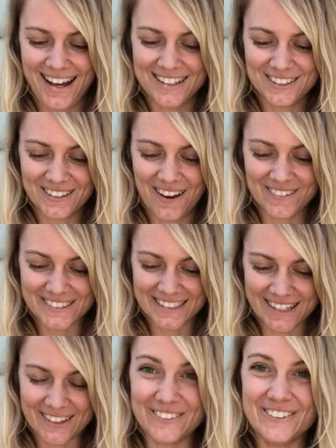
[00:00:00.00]
So that was
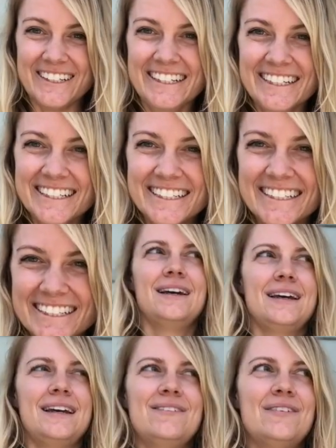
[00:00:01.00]
kind of cool.
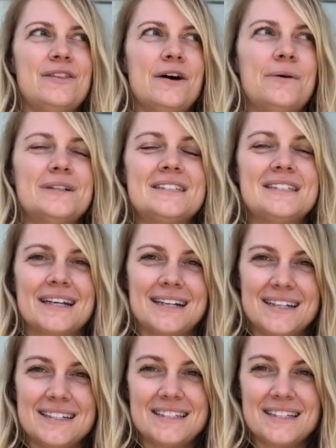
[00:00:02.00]
Even though it's
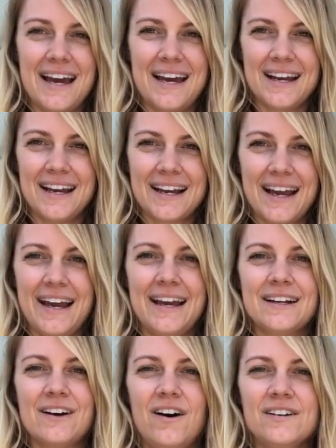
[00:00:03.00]
sickness and it
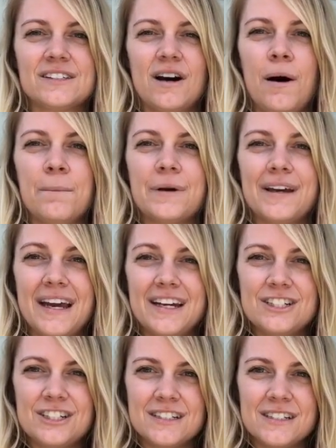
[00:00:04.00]
can cause
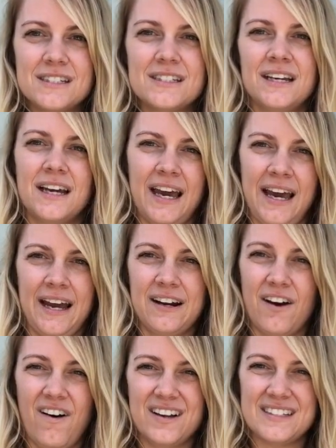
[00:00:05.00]
complications, it can
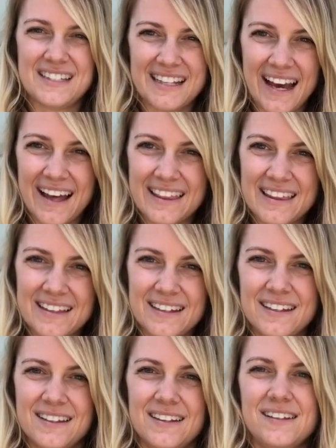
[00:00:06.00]
cause death,
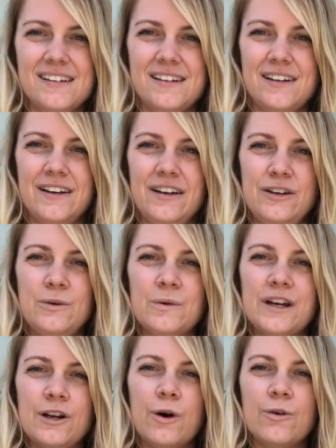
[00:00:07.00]
you
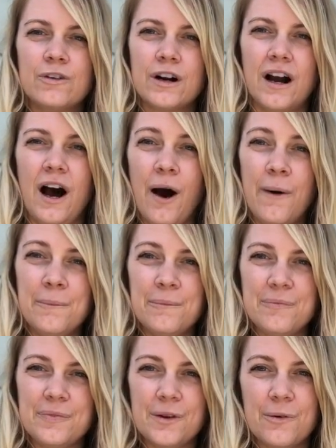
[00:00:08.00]
can
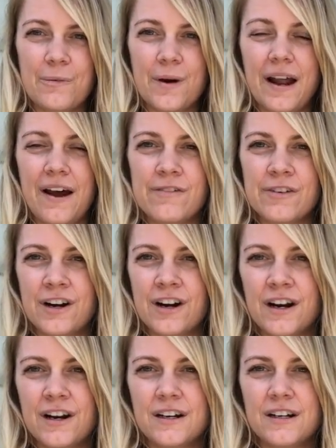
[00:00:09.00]
overcome
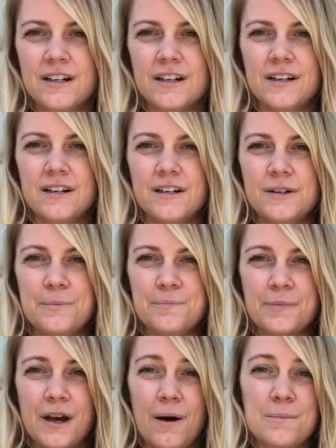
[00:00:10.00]
whatever
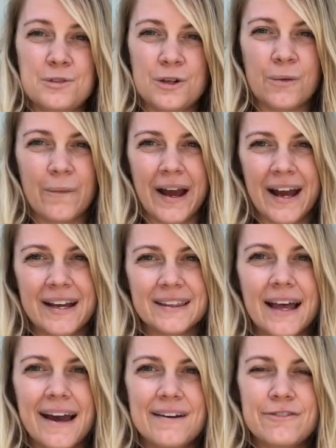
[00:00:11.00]
comes your way in
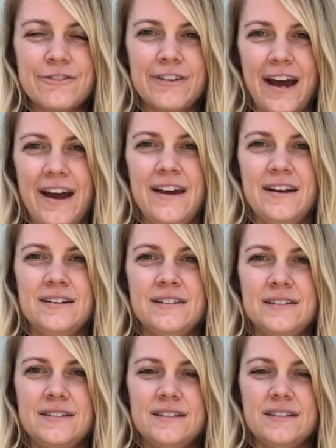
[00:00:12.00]
life,
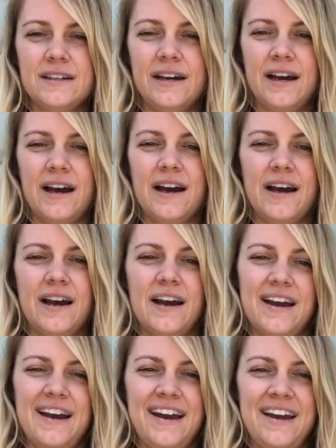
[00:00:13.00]
and
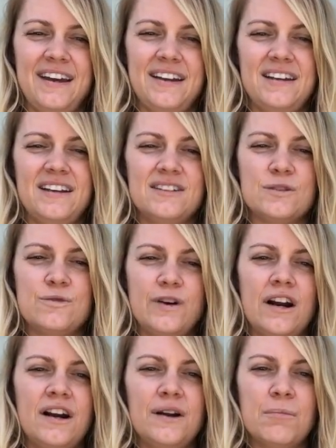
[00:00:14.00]
it is
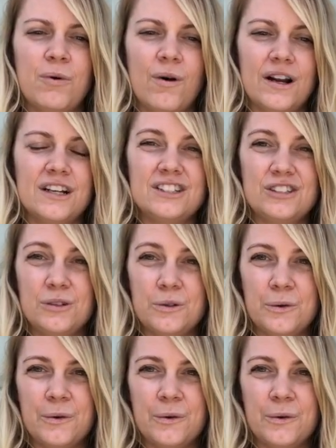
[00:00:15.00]
very important to